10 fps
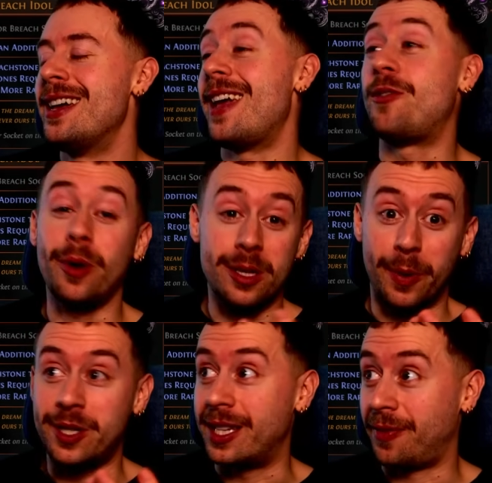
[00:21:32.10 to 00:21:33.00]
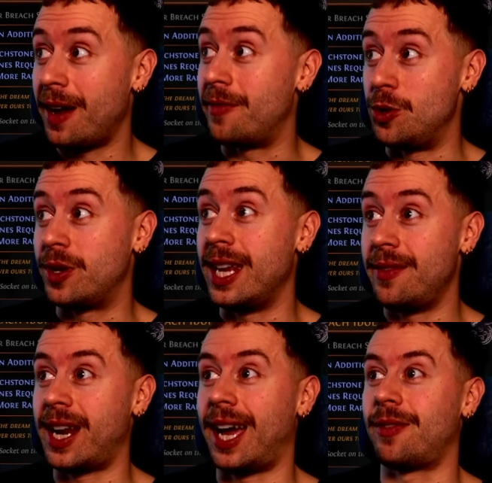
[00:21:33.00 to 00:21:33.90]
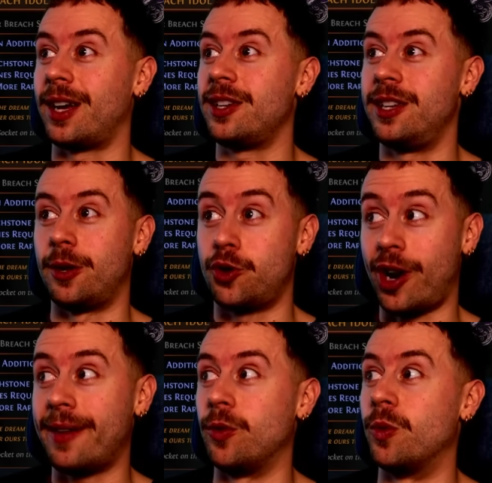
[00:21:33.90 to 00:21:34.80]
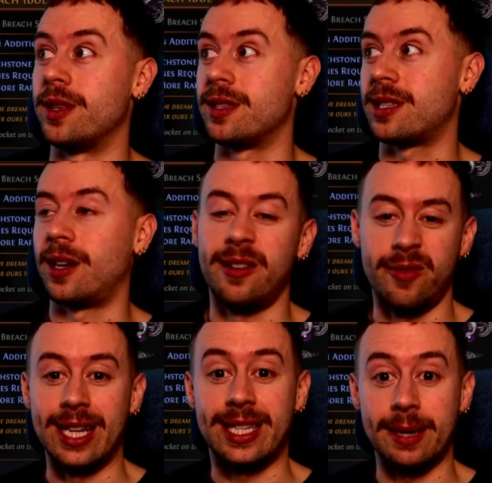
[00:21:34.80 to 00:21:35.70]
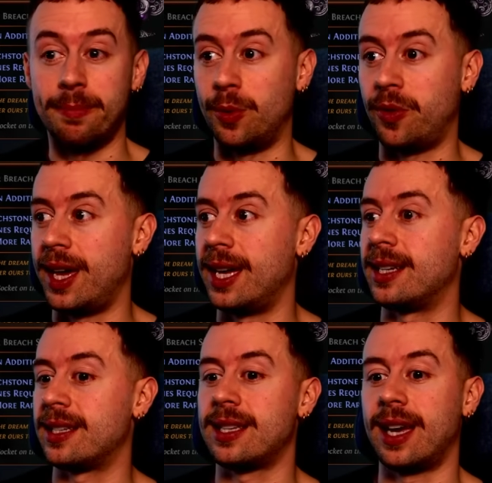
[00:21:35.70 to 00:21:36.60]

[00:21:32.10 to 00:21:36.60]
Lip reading: If you wanted to push this further, you could even have like, you know, travel ones. So like really simple things.